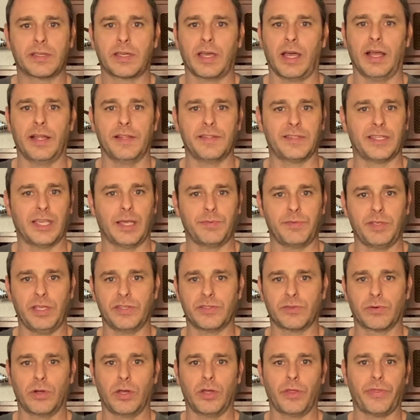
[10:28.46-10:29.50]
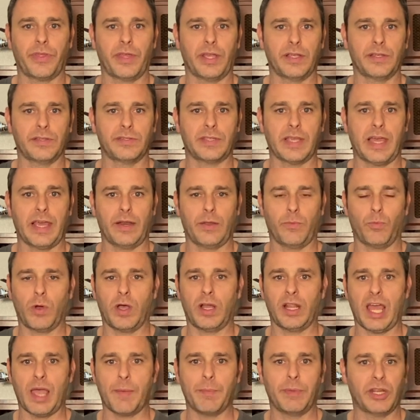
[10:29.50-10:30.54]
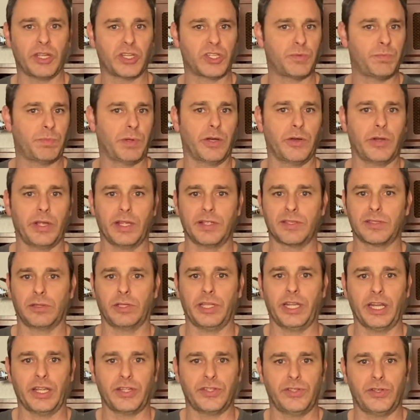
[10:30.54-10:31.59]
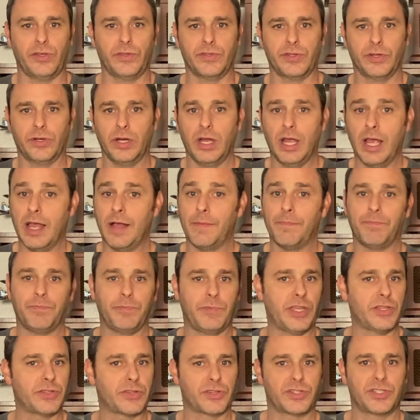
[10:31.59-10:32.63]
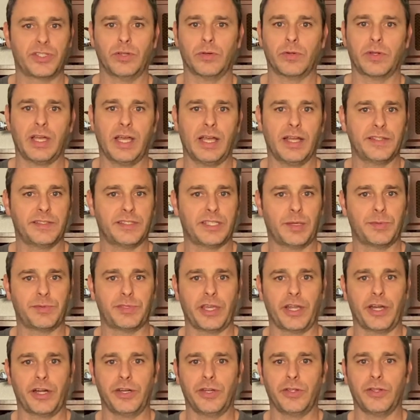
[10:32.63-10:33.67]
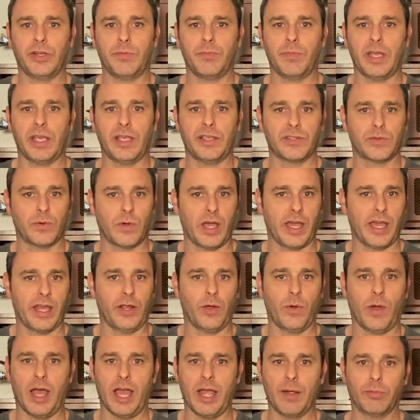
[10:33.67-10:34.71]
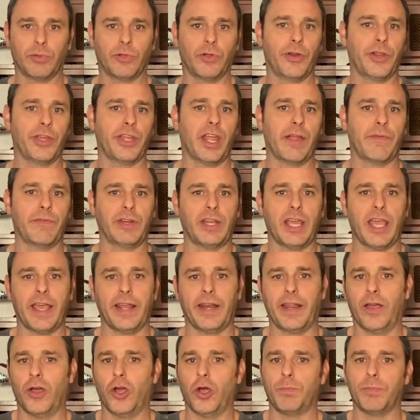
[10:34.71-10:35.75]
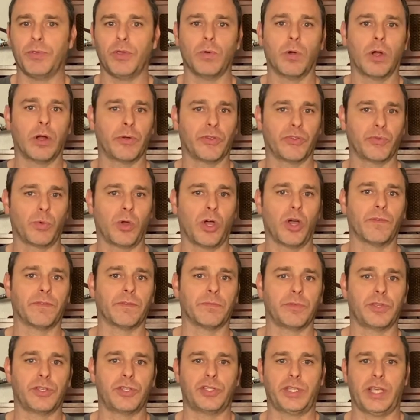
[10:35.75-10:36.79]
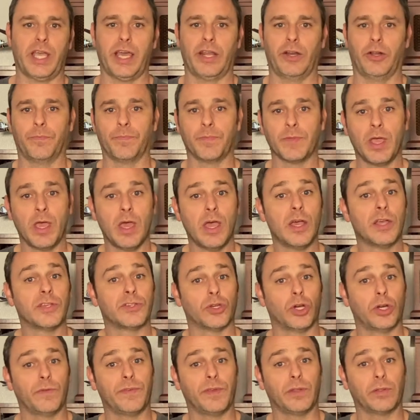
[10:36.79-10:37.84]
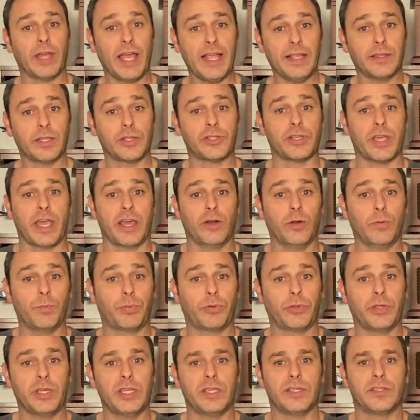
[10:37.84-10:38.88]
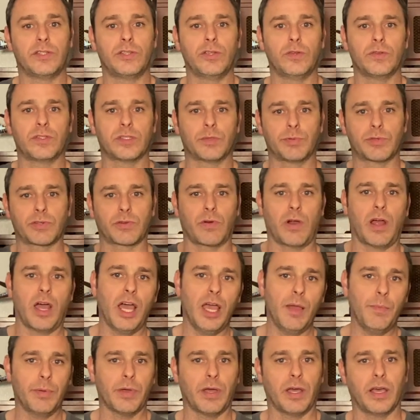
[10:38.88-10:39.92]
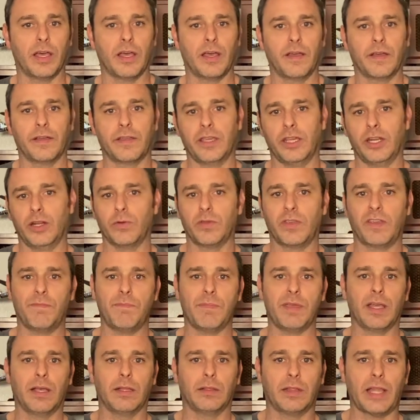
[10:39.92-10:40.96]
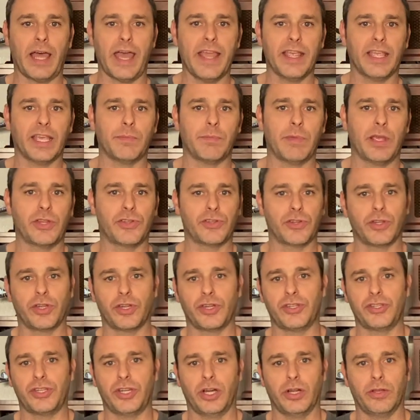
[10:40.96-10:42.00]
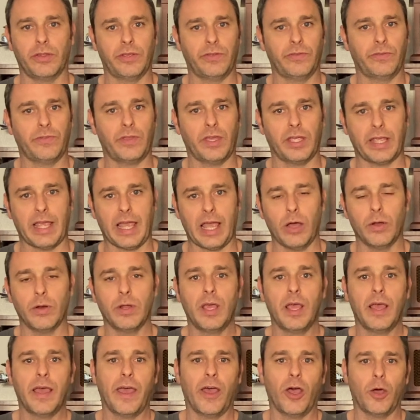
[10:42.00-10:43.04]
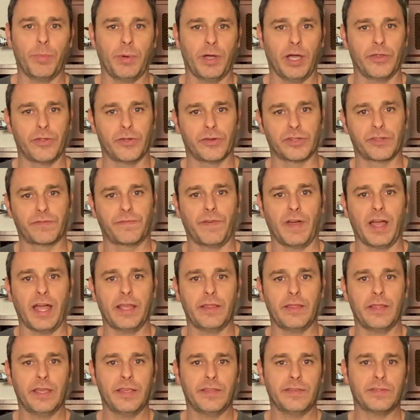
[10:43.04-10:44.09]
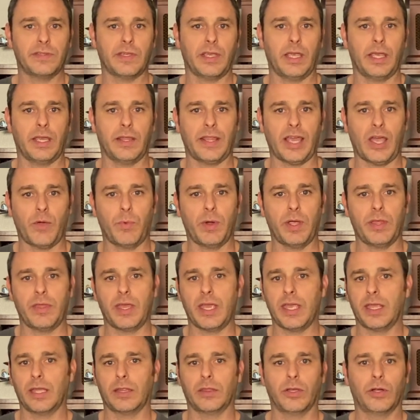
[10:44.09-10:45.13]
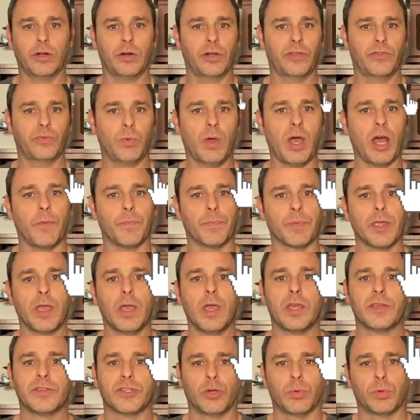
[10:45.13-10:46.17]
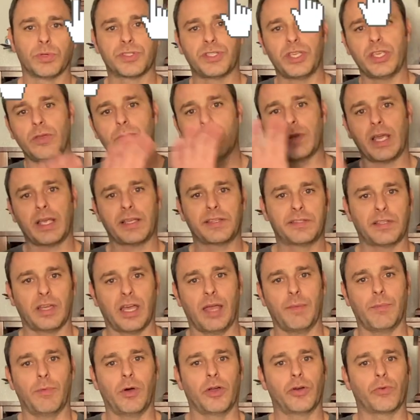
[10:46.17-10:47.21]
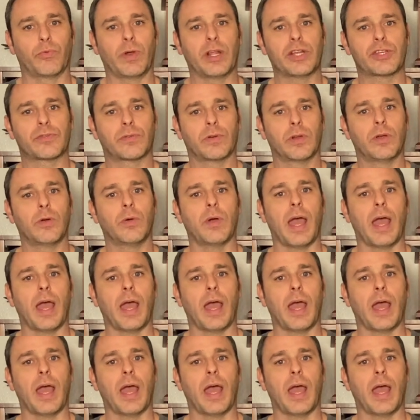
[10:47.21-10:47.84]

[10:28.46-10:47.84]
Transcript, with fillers: concepts. These are all things that while I'm an experienced Linux user, these are still concepts that are new to me, so I know I'm learning every day, and I hope you are as well from this channel. So if you like the channel, please do subscribe. Uh, you know, give me a like, and make sure you share this thing out. Help others find this, and that way they can learn as well. So we'll see you next time on Retro